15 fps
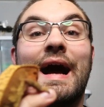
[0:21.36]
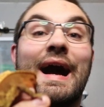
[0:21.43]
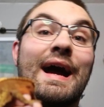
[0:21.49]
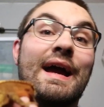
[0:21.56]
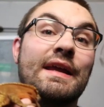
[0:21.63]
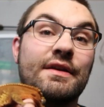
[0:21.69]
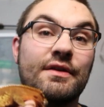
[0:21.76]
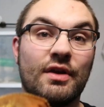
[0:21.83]

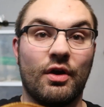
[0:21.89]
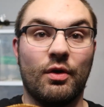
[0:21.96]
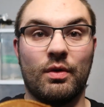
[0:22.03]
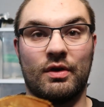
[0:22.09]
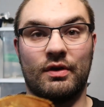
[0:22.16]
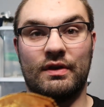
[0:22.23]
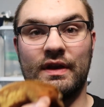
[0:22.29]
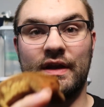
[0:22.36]
I know
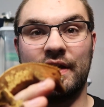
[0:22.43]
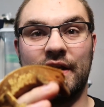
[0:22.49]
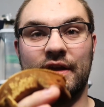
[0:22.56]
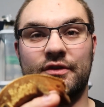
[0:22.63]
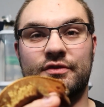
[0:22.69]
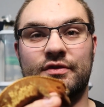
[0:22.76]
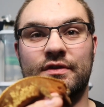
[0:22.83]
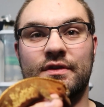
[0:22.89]
her
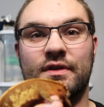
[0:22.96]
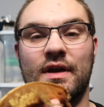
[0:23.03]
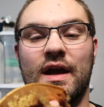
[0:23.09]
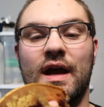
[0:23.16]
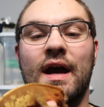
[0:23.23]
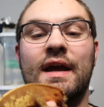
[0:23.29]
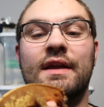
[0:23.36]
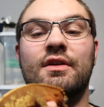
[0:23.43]
lineage.
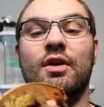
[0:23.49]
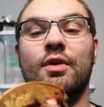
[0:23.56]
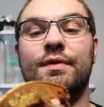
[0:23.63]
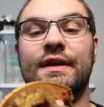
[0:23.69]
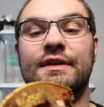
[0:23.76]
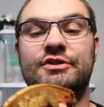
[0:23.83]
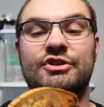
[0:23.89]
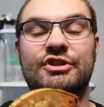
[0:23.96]
I know
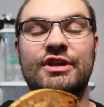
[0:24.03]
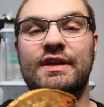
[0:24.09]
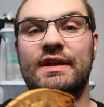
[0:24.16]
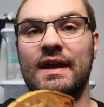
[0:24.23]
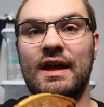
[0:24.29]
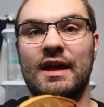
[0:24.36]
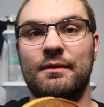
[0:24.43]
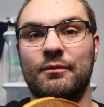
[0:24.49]
that she
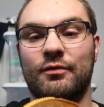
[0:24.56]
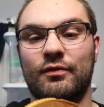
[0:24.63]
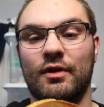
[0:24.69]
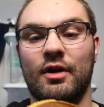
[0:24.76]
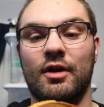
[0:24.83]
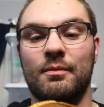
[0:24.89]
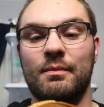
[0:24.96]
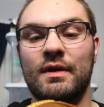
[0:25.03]
came
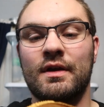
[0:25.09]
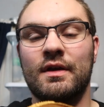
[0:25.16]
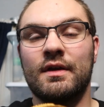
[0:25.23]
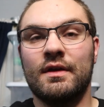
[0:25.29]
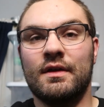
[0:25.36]
from,